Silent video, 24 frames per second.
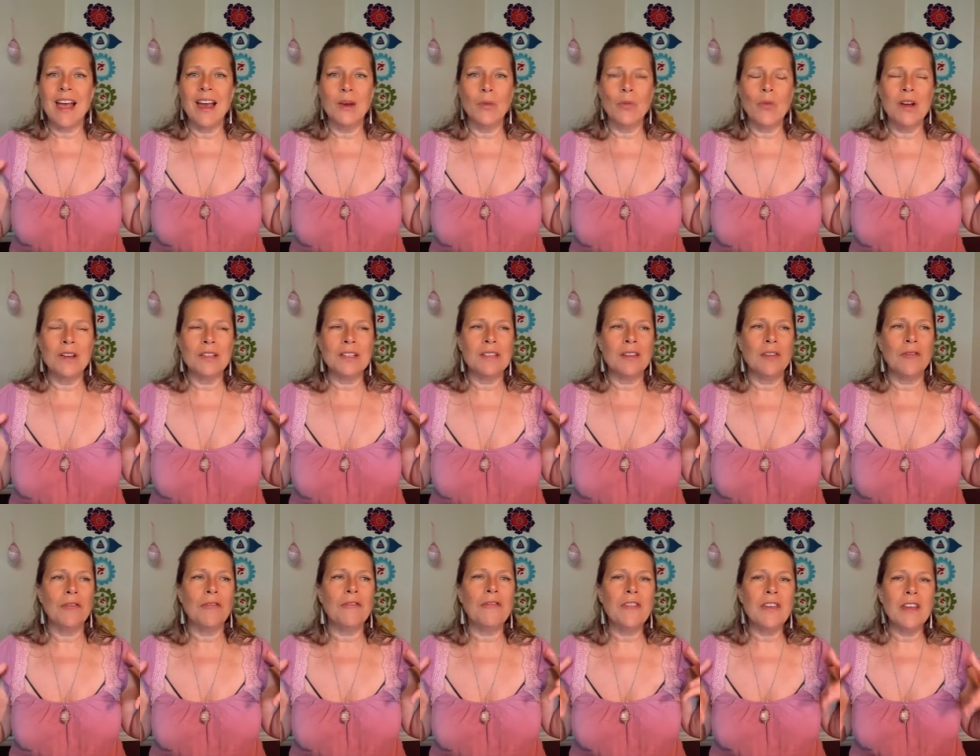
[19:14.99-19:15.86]
I want
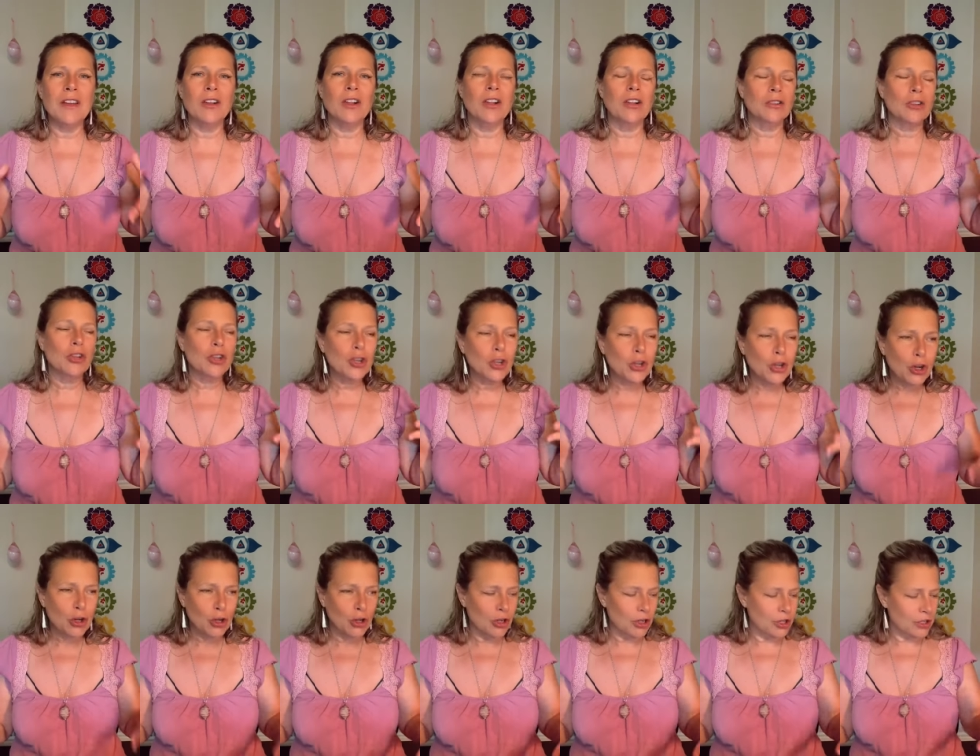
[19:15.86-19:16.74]
to feel
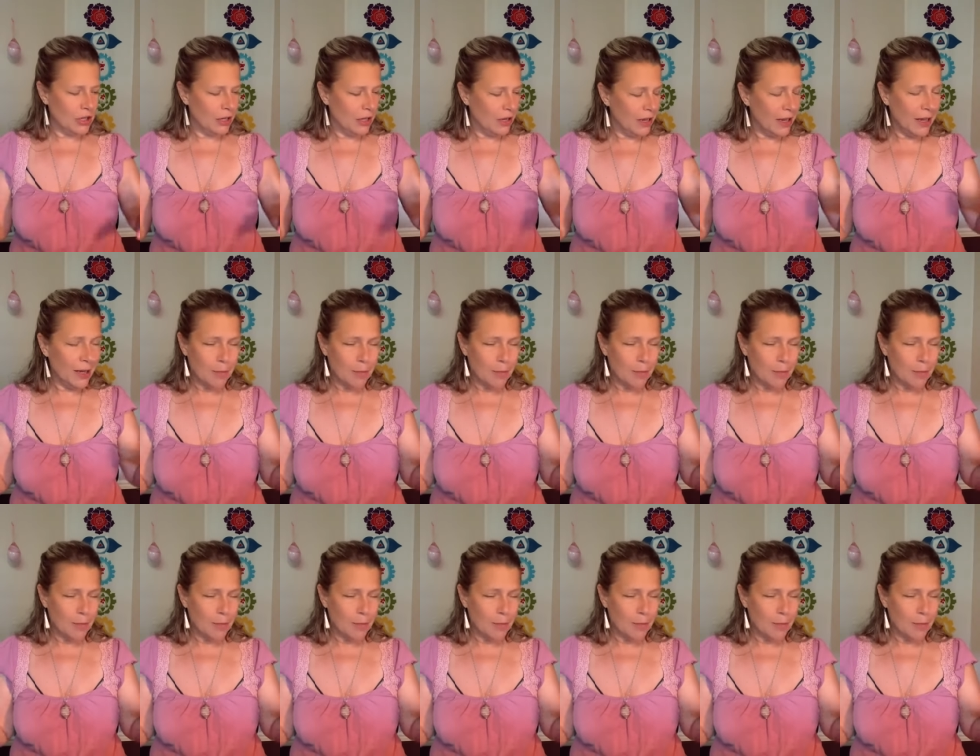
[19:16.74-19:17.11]
good